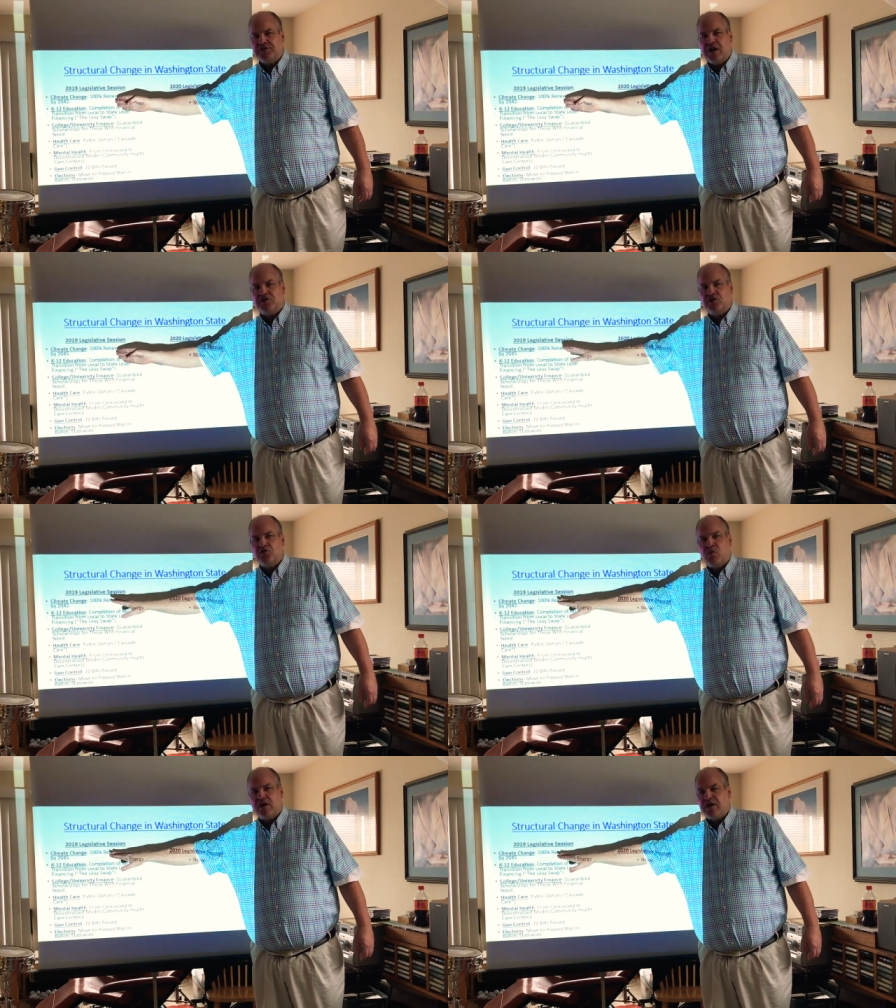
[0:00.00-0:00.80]
session,
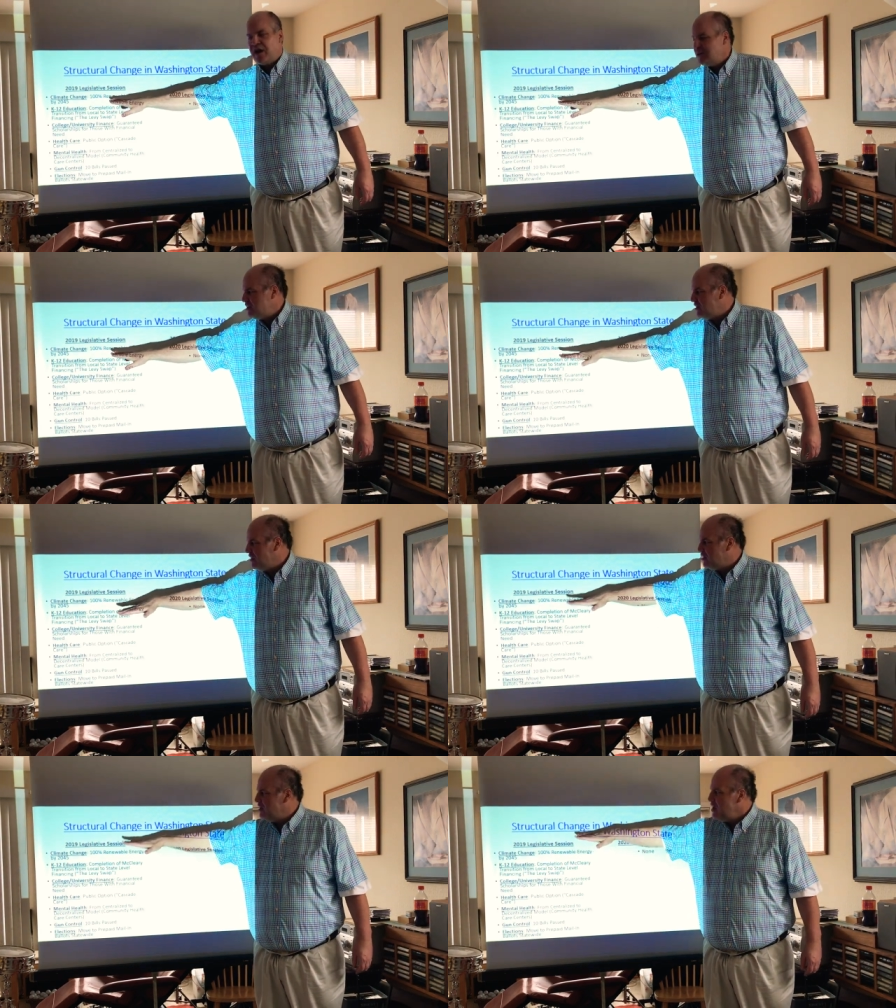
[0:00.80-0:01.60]

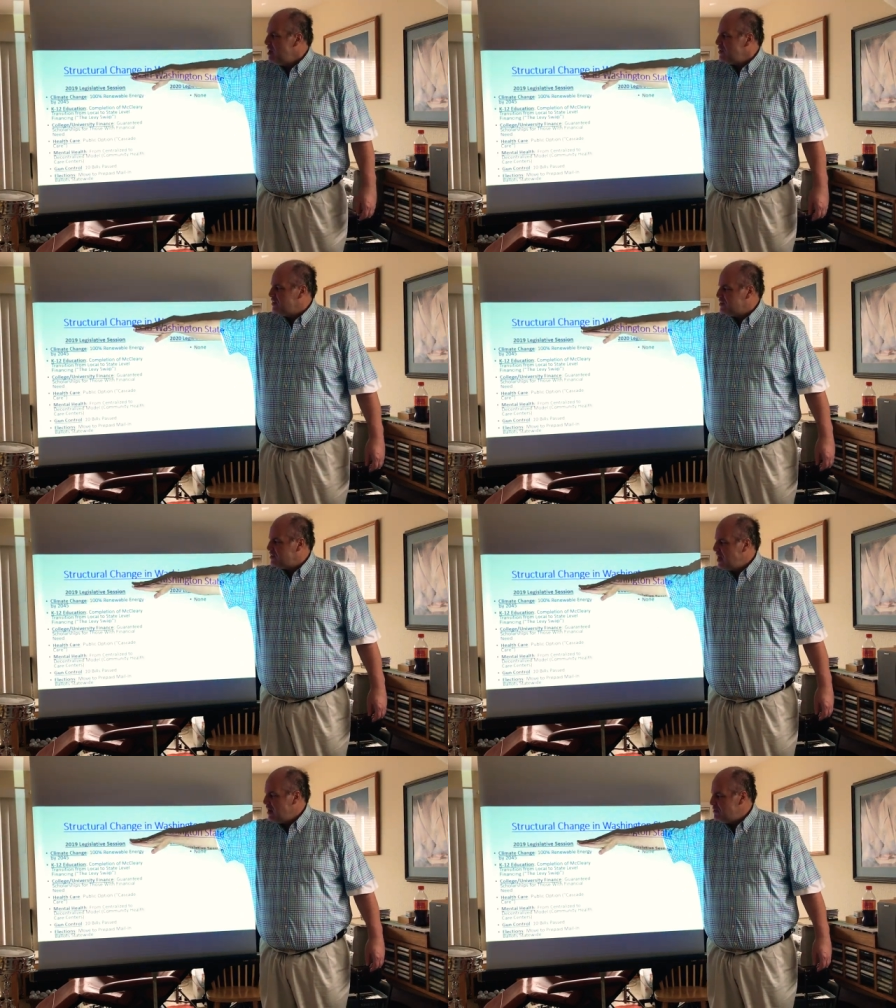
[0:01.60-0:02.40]
2019, the
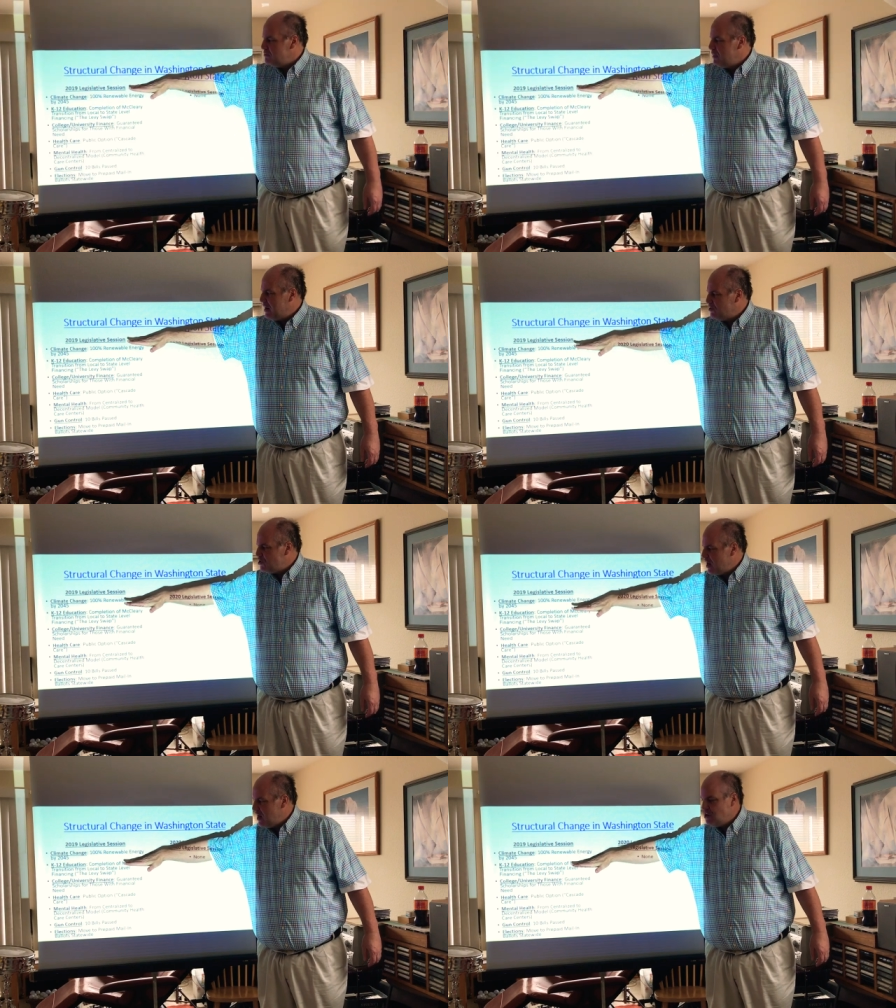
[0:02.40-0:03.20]
state made
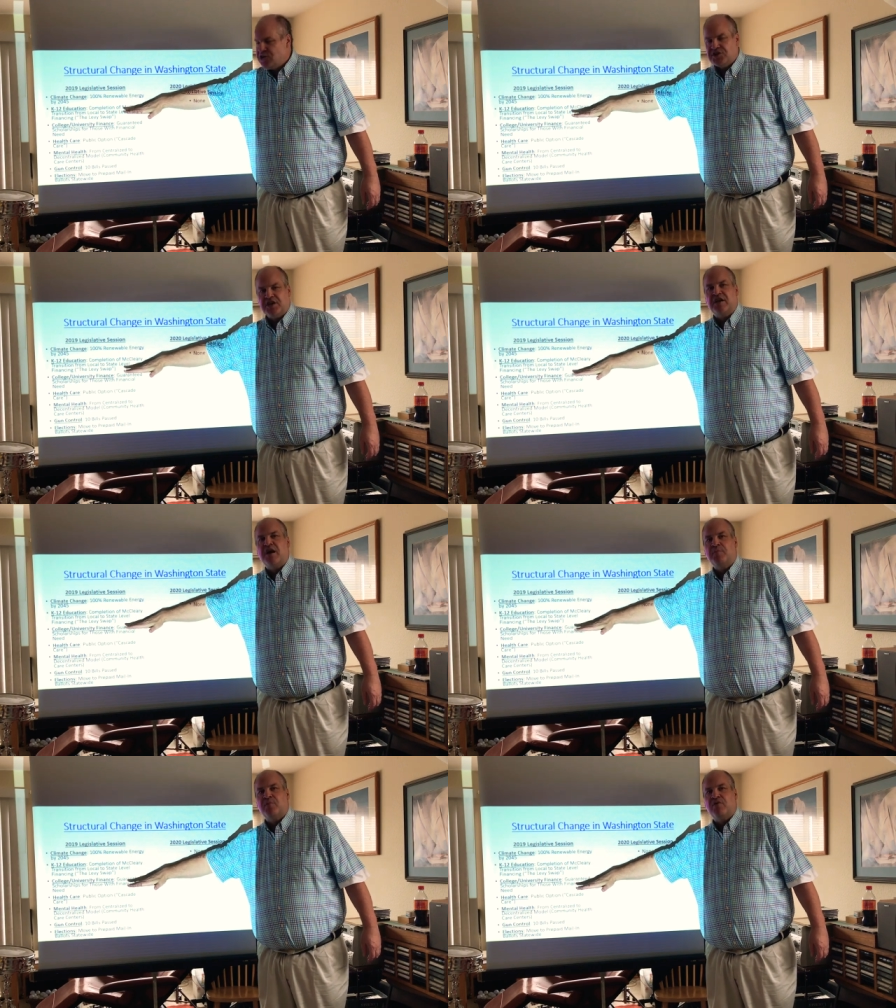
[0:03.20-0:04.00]
changes in a
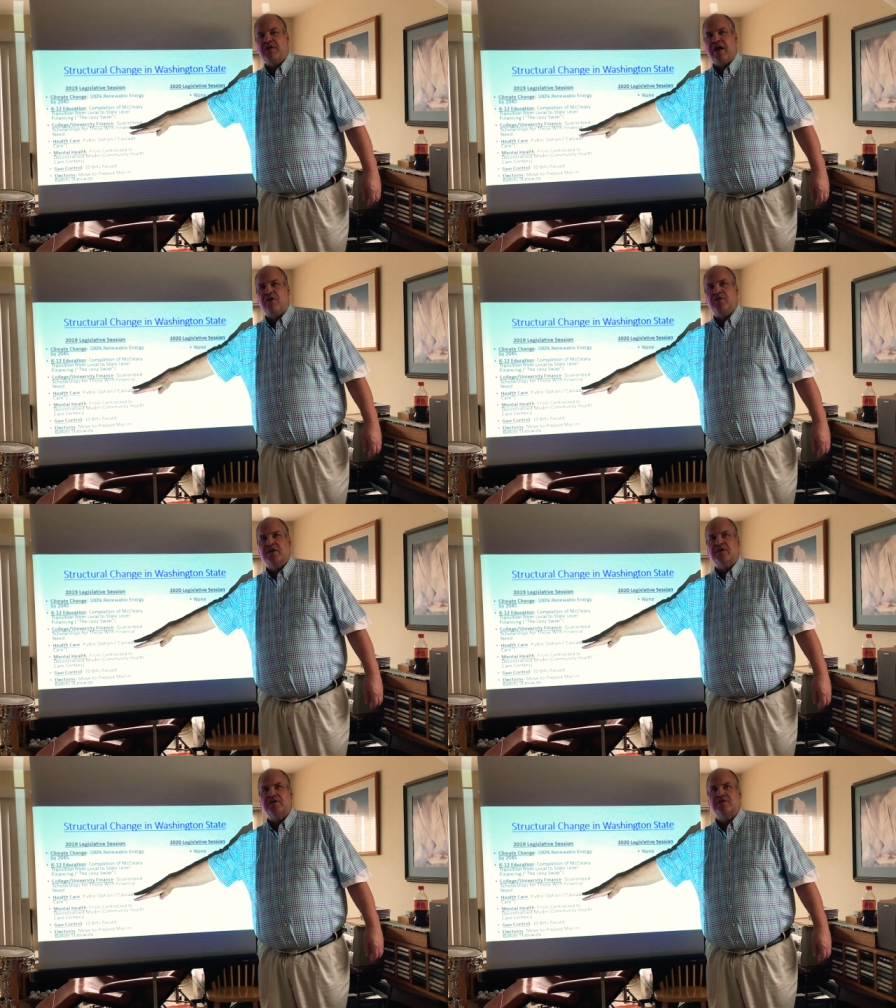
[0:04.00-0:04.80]
number of
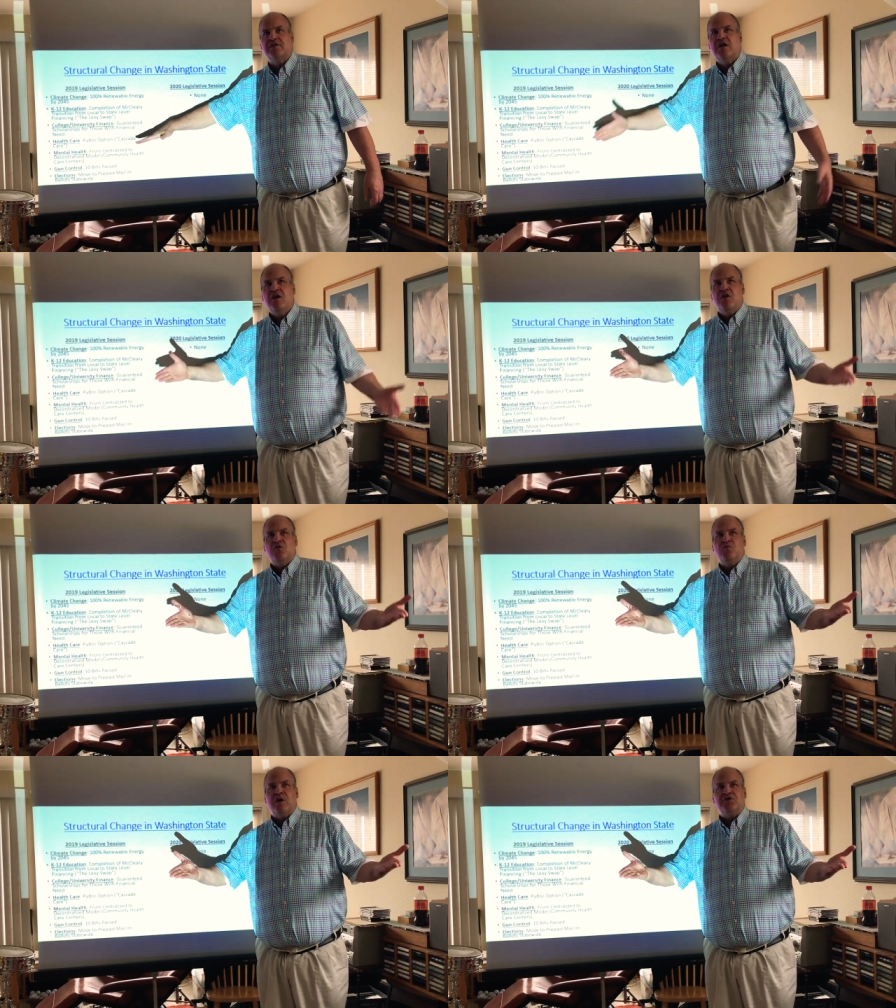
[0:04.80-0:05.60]
areas
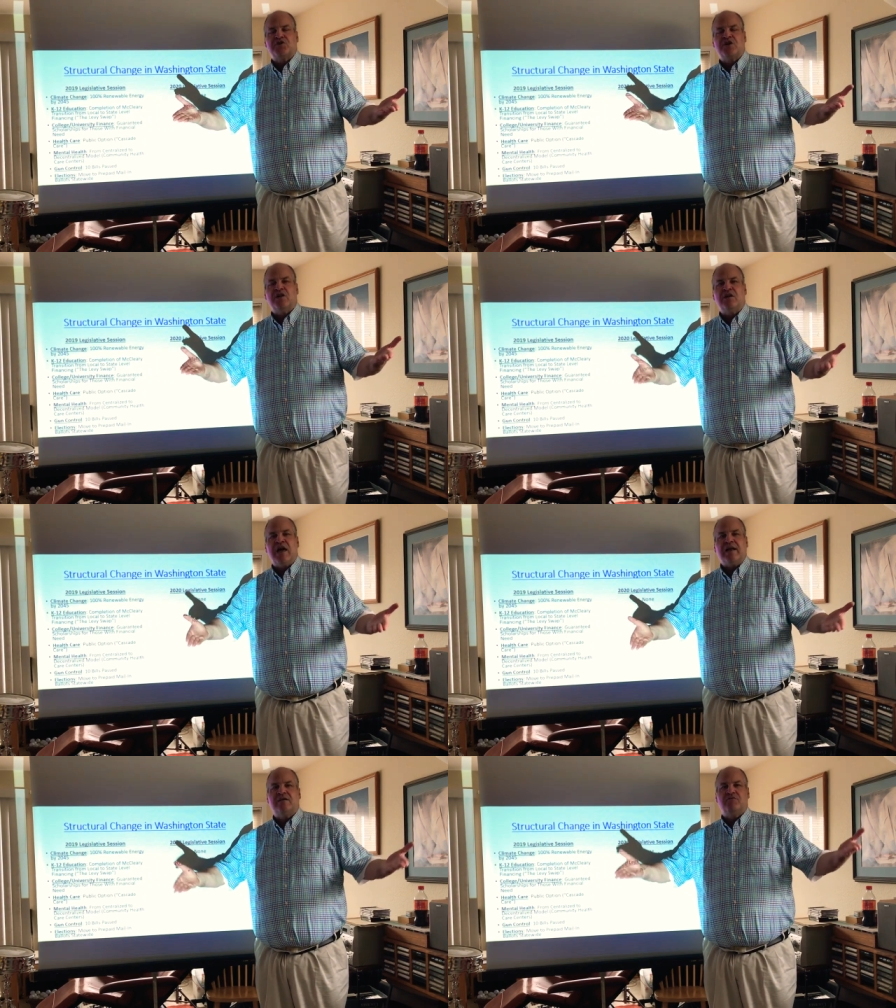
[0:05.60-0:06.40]
which
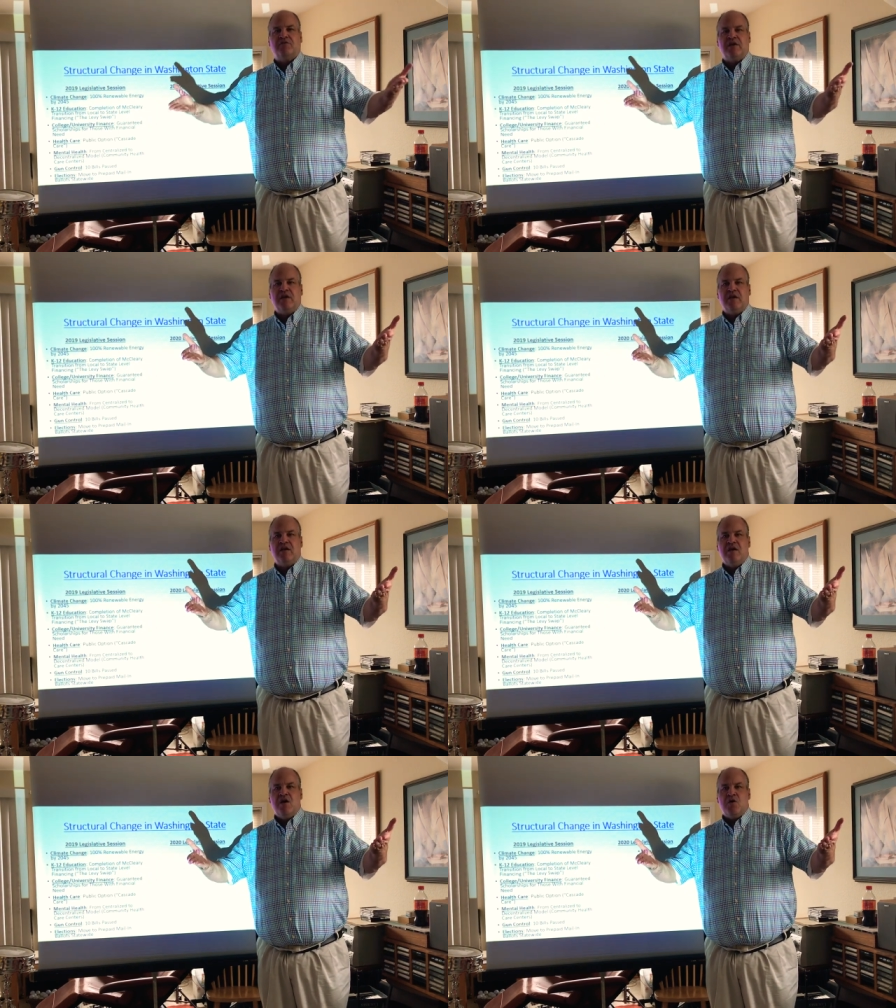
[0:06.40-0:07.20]
collectively